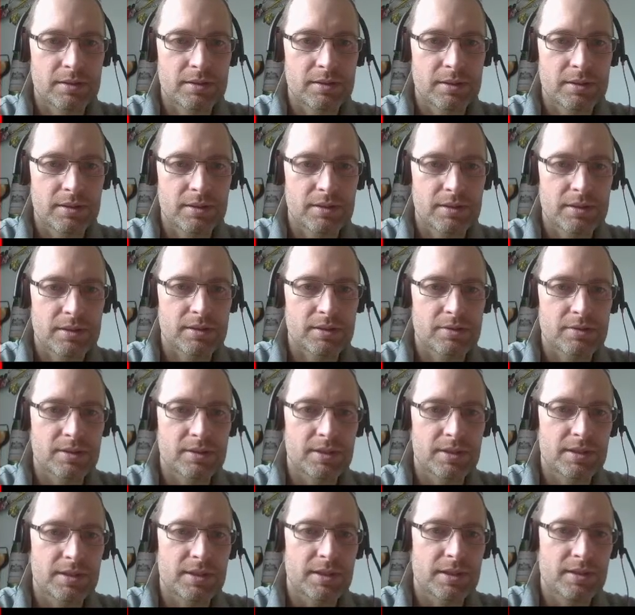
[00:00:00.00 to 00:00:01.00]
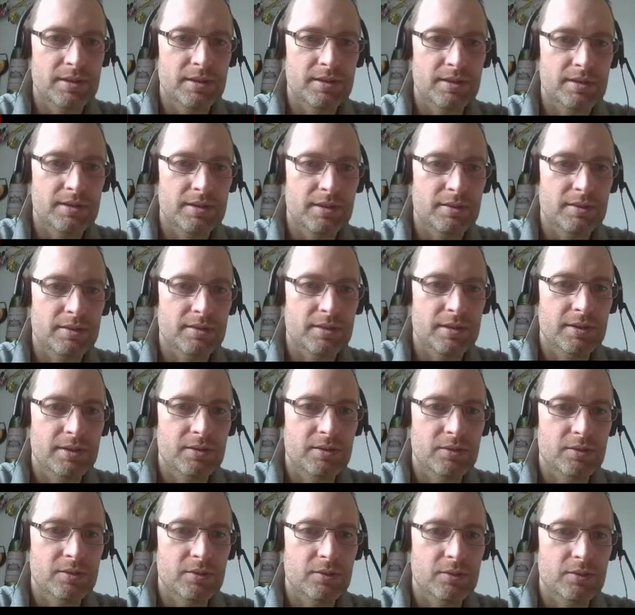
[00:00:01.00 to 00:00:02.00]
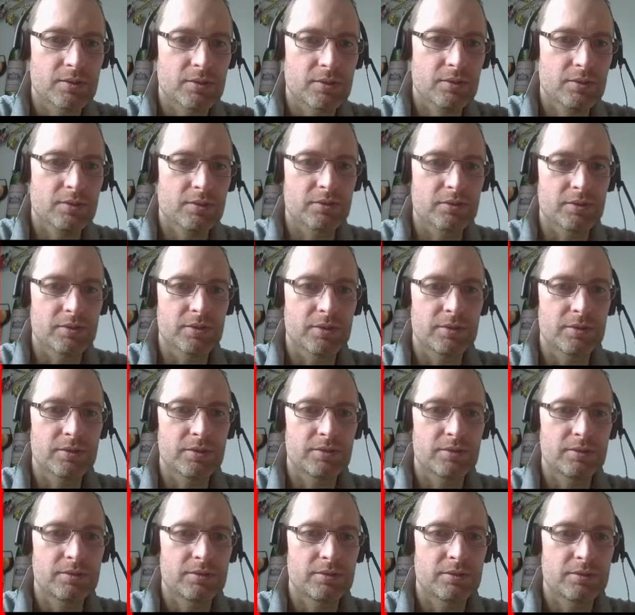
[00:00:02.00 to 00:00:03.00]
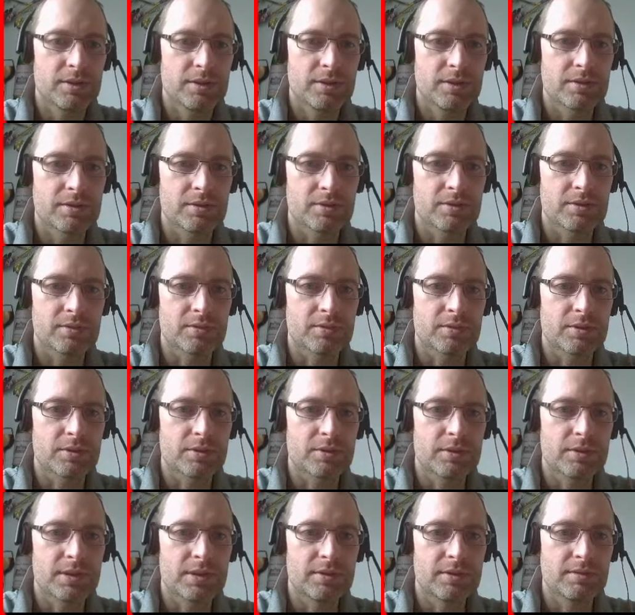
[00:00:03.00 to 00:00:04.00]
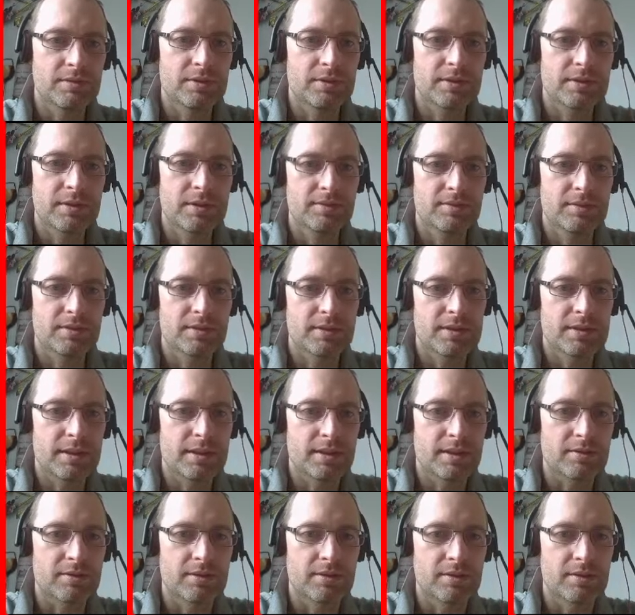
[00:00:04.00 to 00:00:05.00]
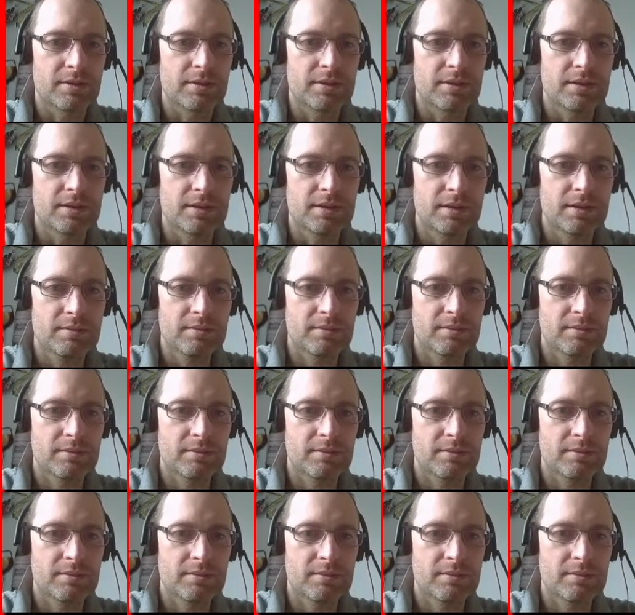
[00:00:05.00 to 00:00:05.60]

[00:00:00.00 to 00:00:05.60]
That's interesting because I don't think an awful lot runs on 0.7. See if there's sound. Yeah.